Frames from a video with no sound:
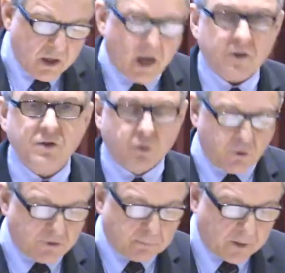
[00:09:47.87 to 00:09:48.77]
our
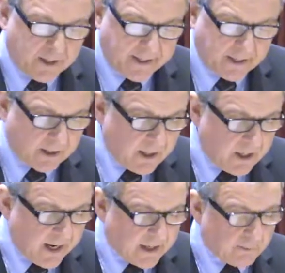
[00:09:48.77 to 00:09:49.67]
schools are playing
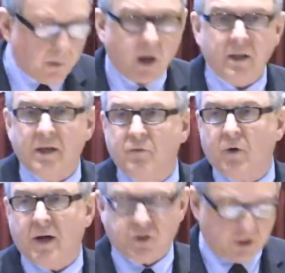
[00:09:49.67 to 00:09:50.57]
and are modeling
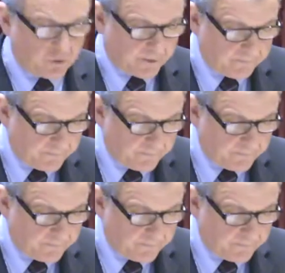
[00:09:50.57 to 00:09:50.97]
for our children.